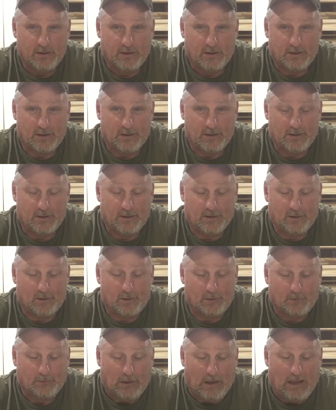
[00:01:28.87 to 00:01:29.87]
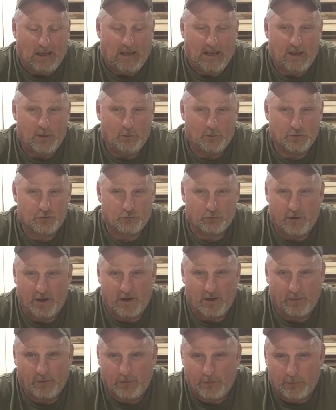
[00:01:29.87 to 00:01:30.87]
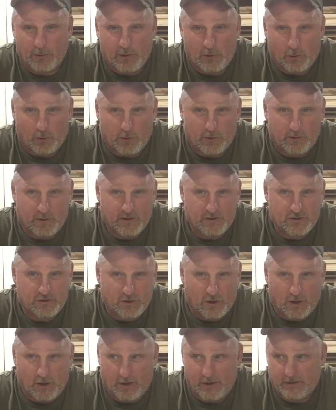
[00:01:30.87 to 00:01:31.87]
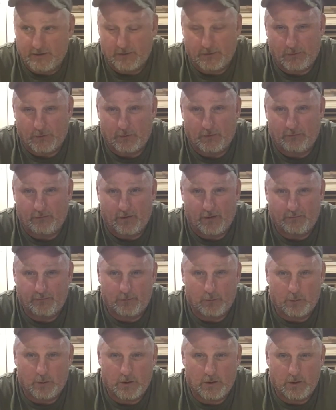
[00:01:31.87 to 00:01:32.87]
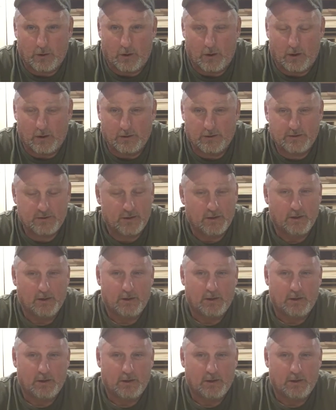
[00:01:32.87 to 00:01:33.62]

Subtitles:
ringing 3/4 inch targets at 35-40 yards.